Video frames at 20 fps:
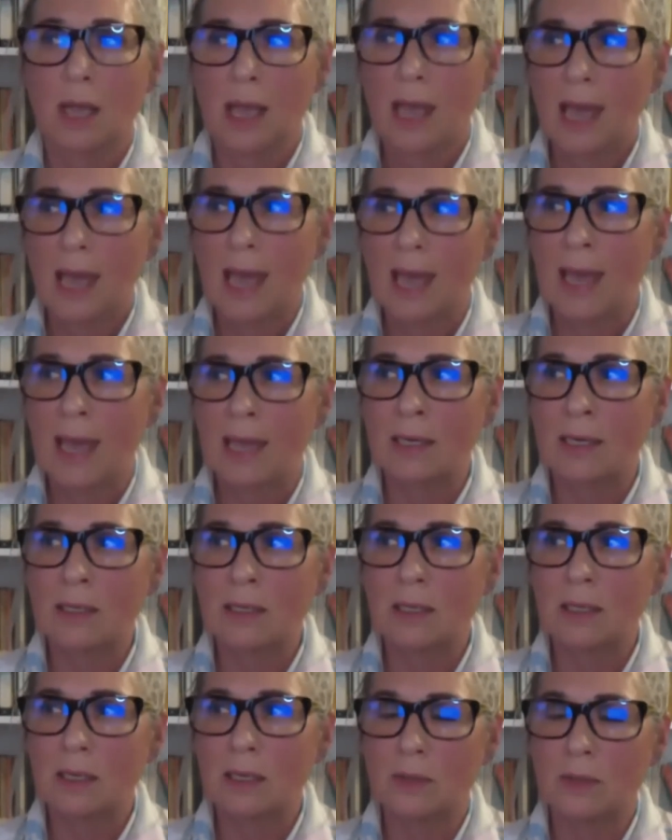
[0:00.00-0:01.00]

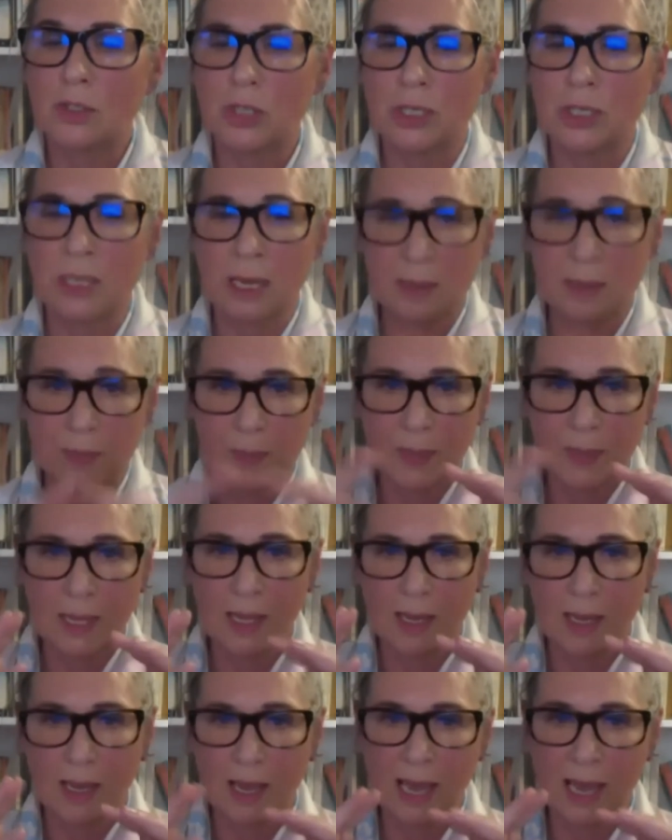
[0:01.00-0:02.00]
And to get
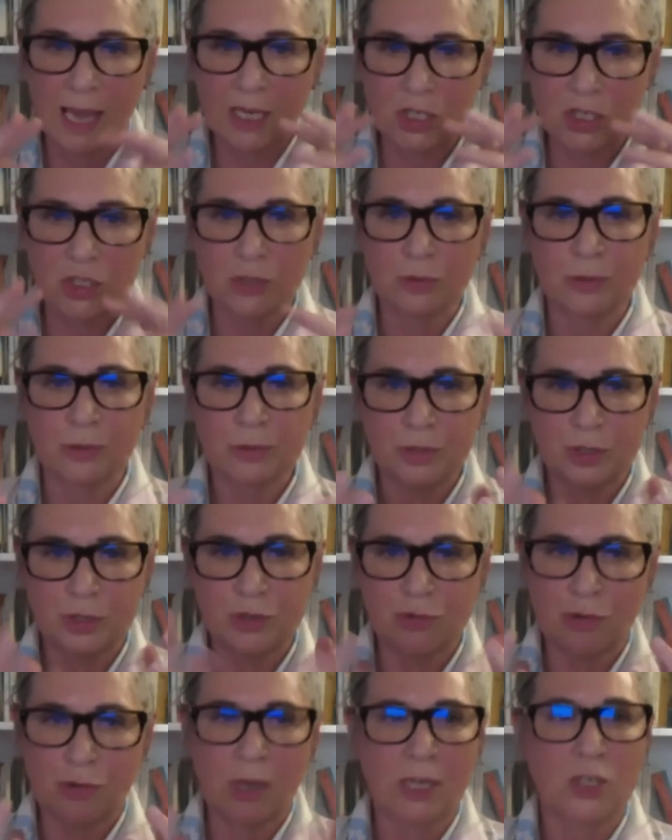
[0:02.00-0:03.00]
the actual
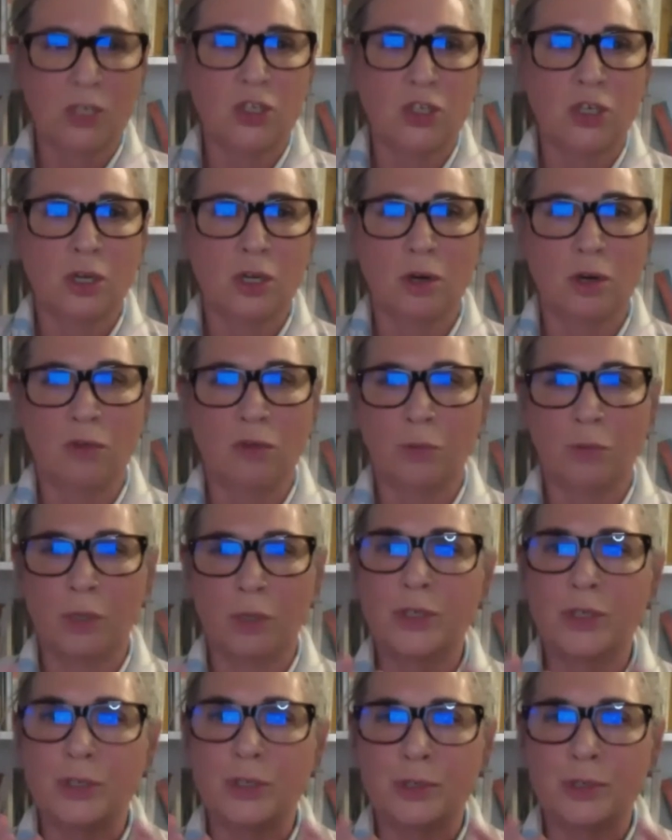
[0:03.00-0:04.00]
structure of
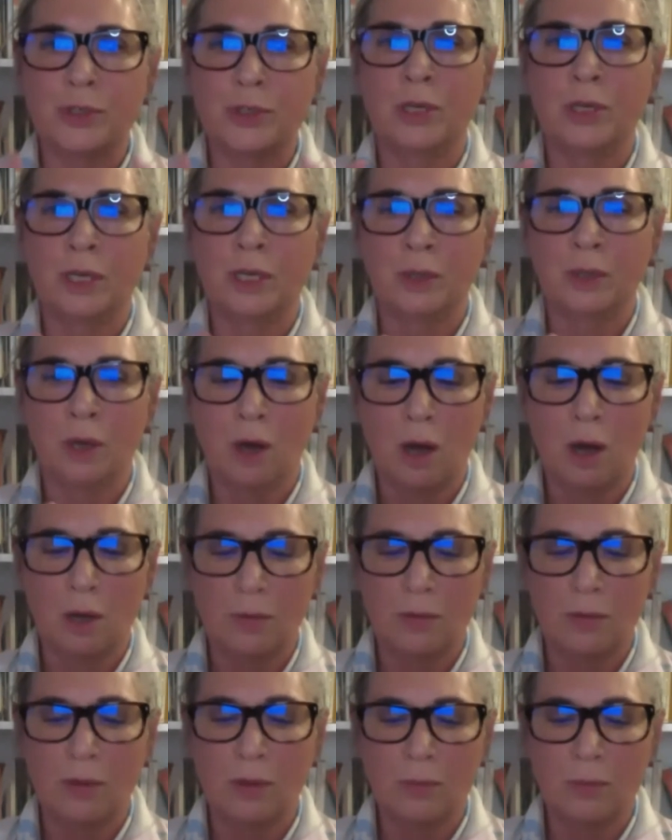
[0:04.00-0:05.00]
what you're doing,
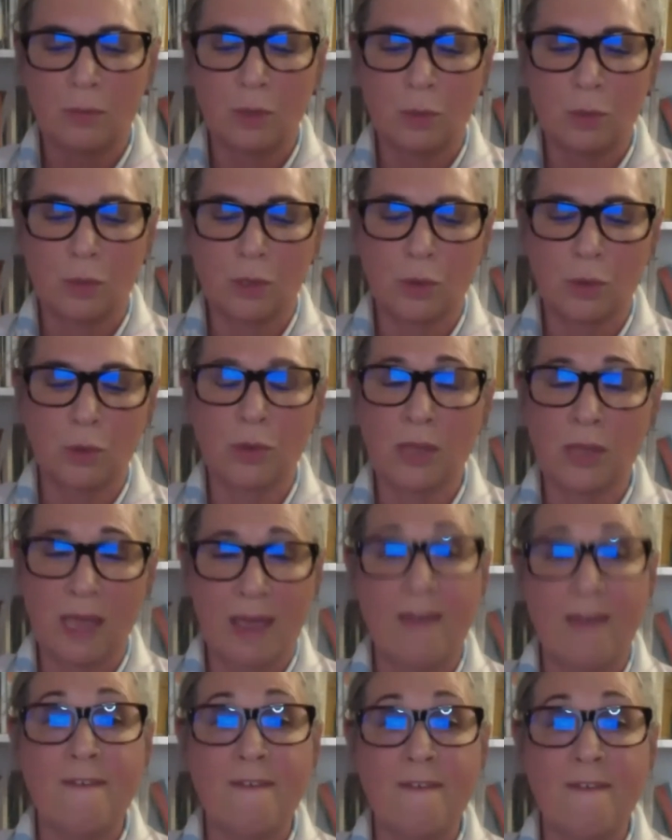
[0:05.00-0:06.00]
what we call the
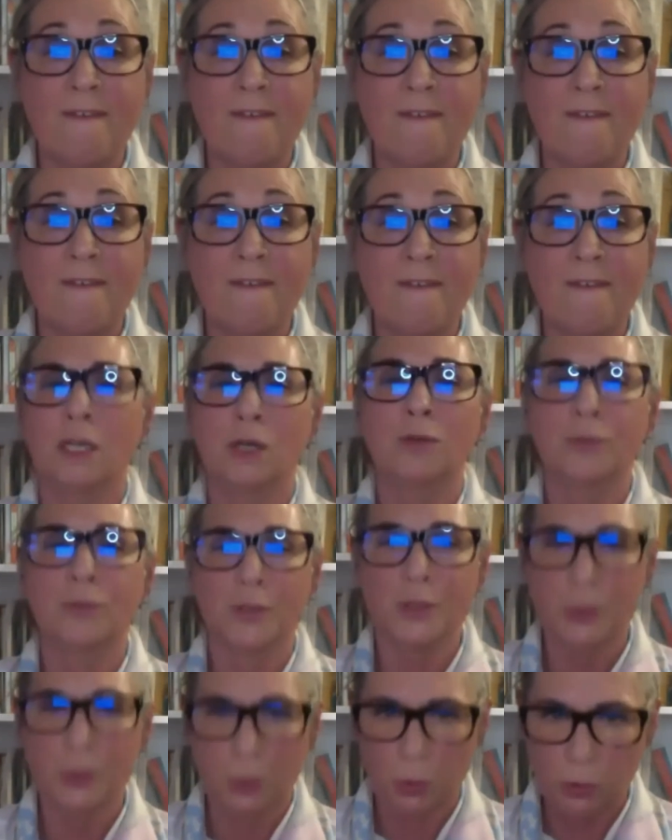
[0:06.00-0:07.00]
heavy lifting of a
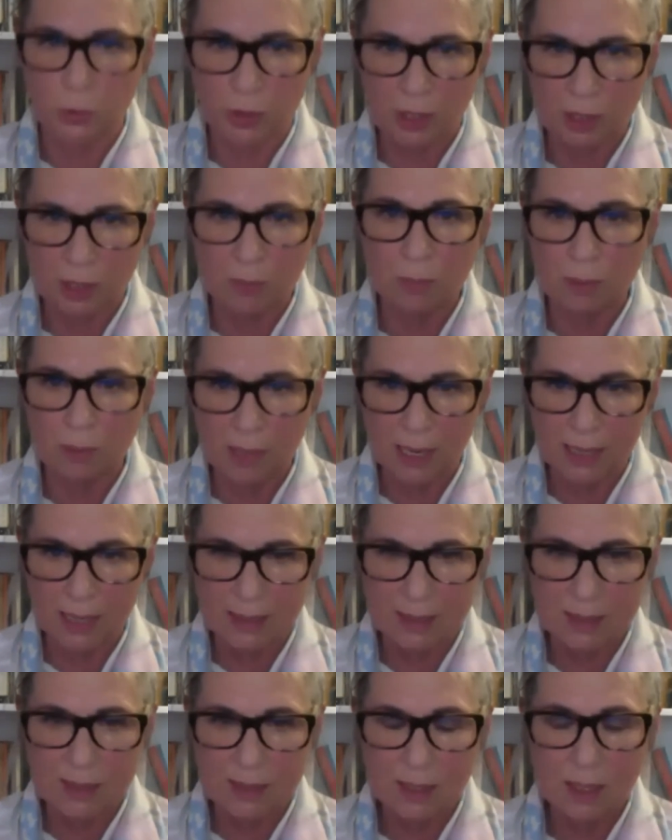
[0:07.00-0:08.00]
story in
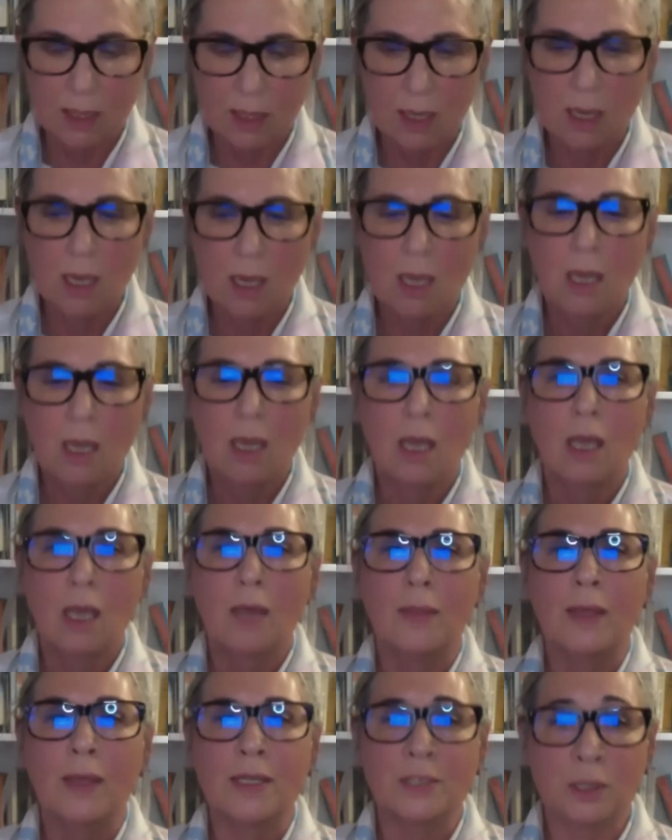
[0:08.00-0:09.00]
place,
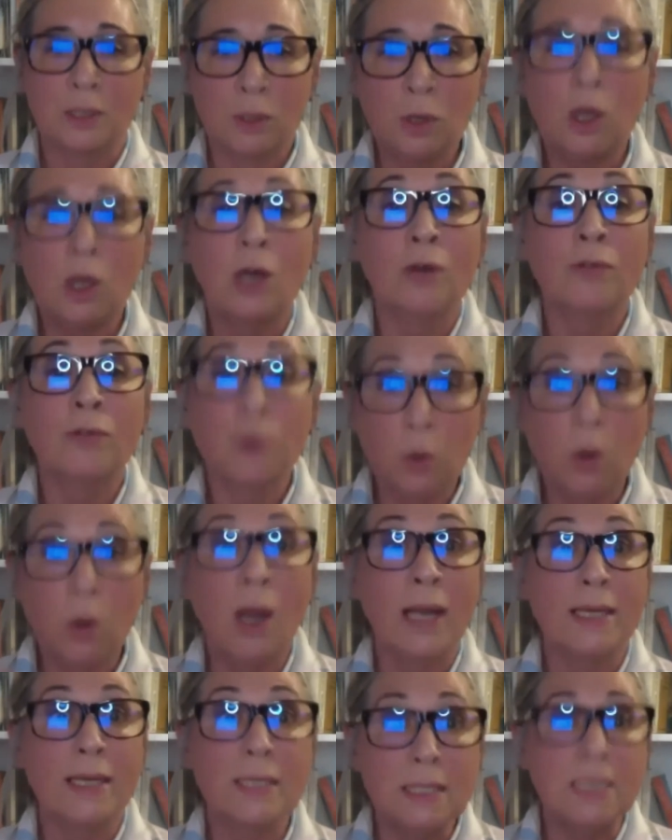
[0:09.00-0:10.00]
there's a lot of
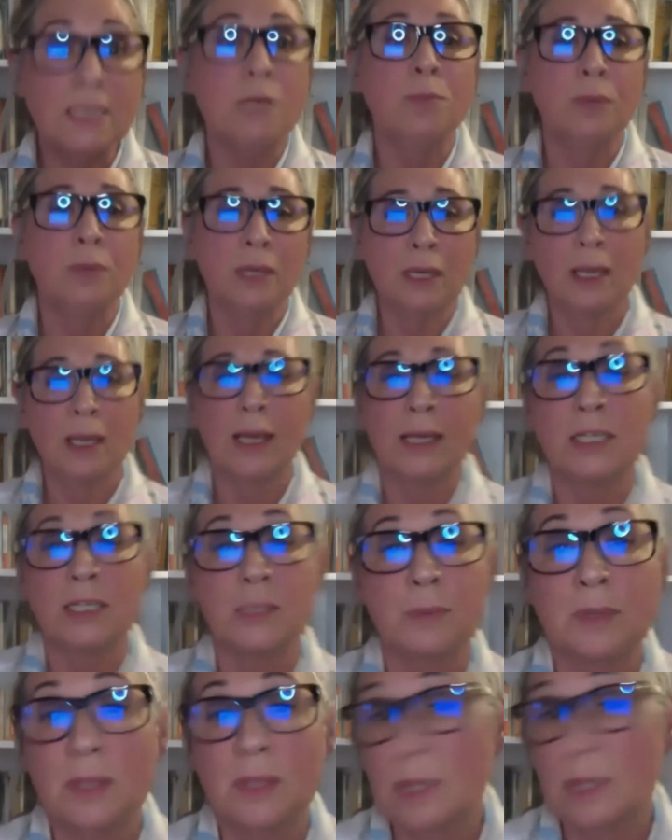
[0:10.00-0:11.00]
quite deep
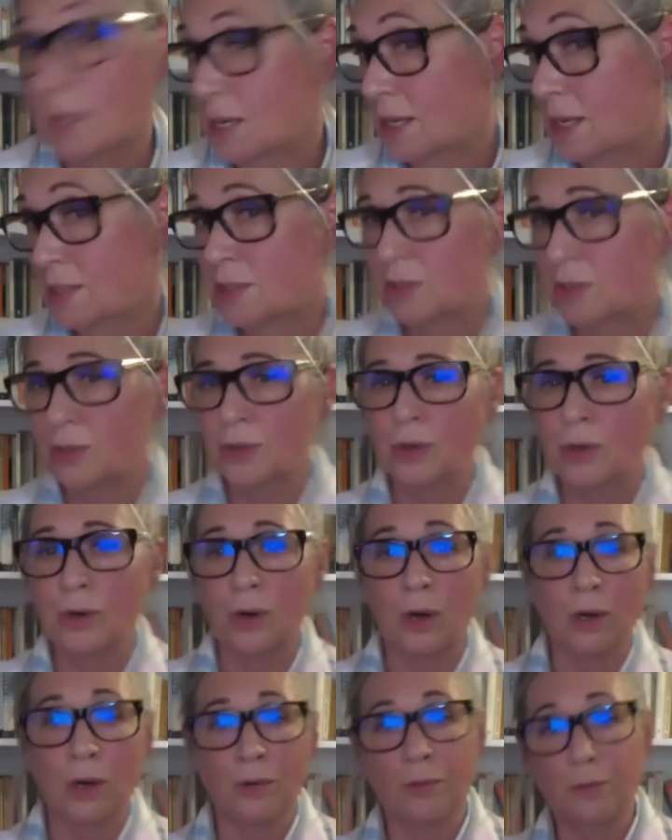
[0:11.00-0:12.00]
engagement that has to go
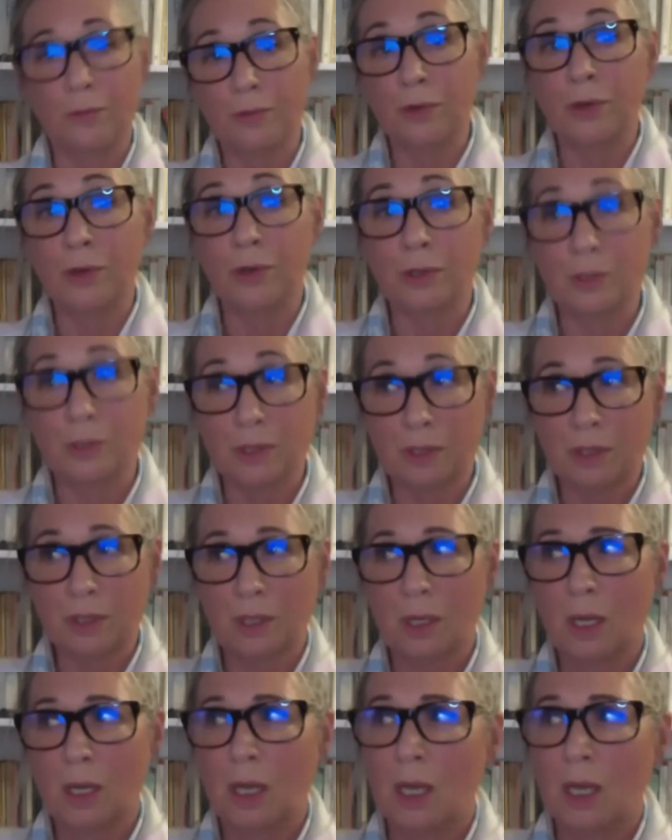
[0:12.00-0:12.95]
on first.